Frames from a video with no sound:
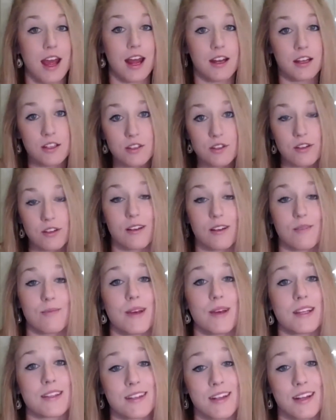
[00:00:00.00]
any sort of
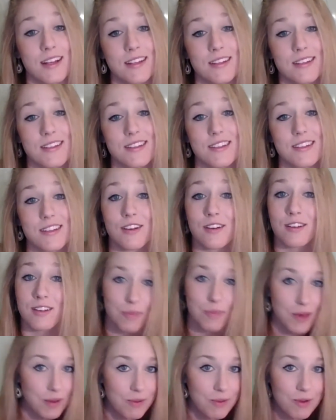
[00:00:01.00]
business, you're in the
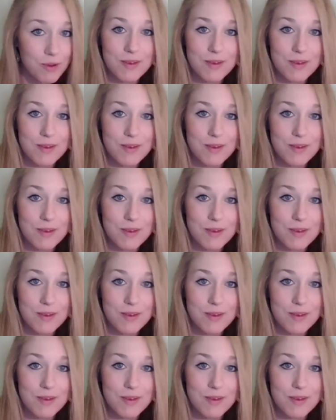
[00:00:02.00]
people